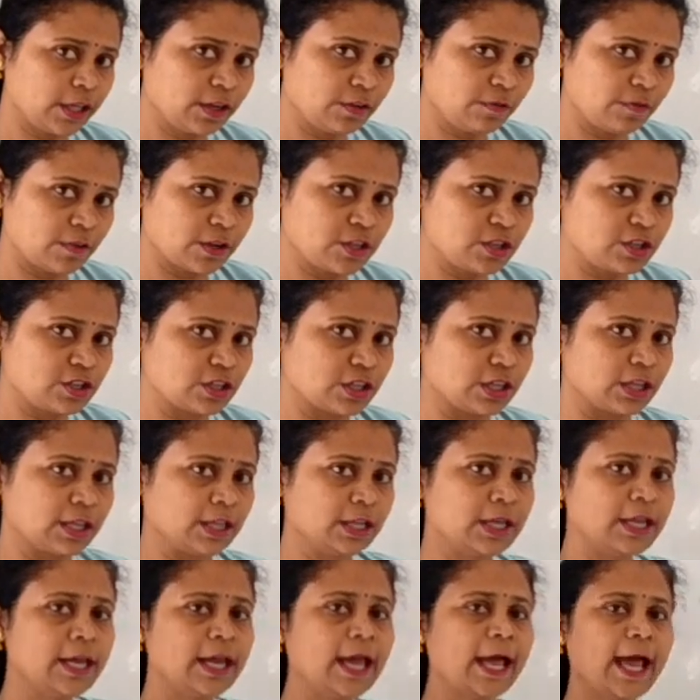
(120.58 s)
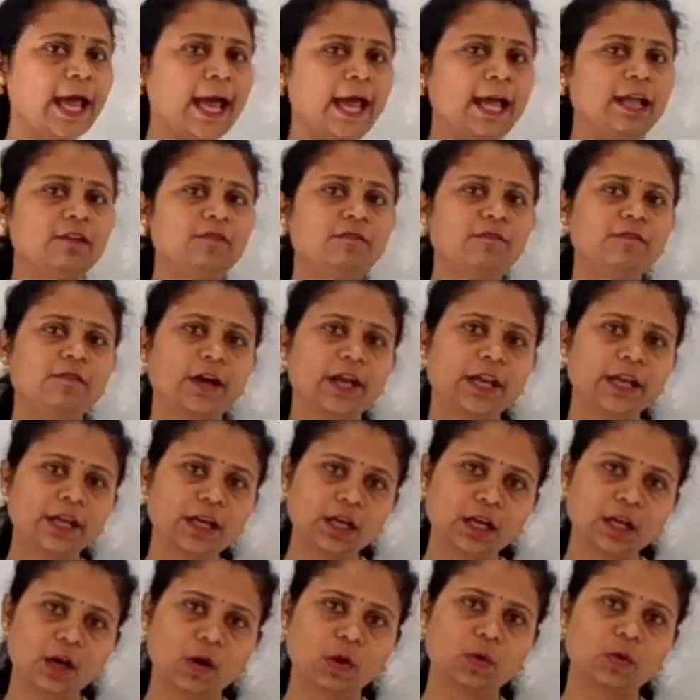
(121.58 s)
the equation and
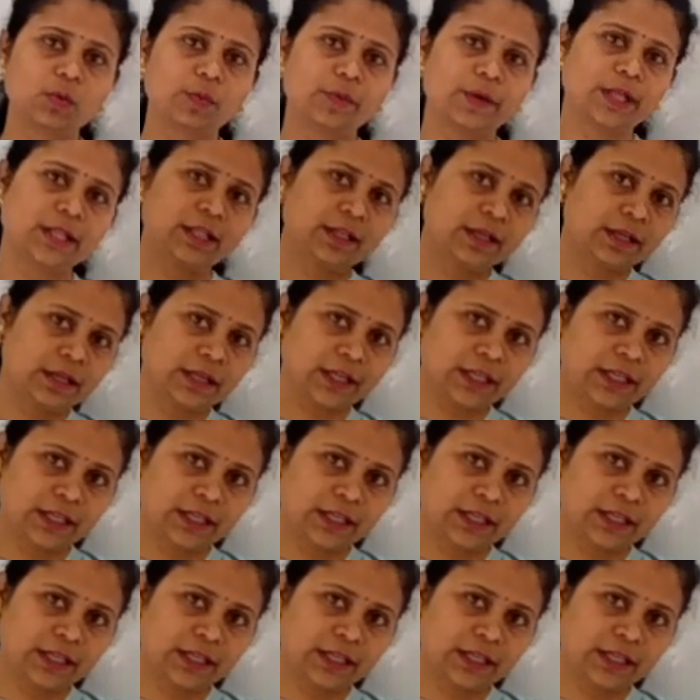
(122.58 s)
find out whether